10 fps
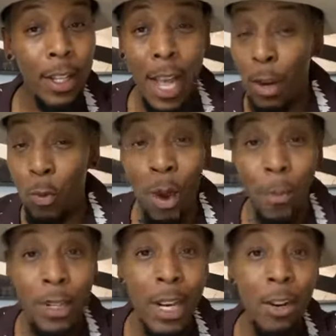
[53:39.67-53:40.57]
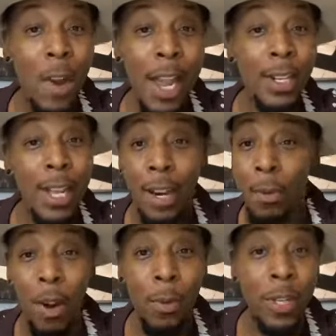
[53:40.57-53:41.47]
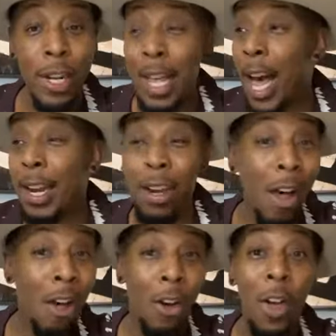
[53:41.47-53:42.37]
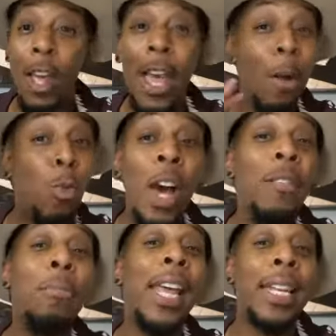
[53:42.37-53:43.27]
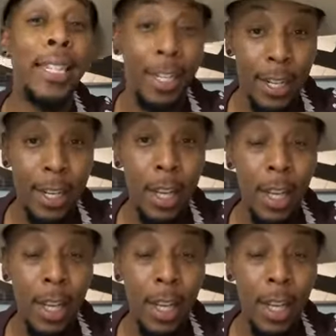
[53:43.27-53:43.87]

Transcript: That don't represent Christ. That don't represent God at all. At one bit.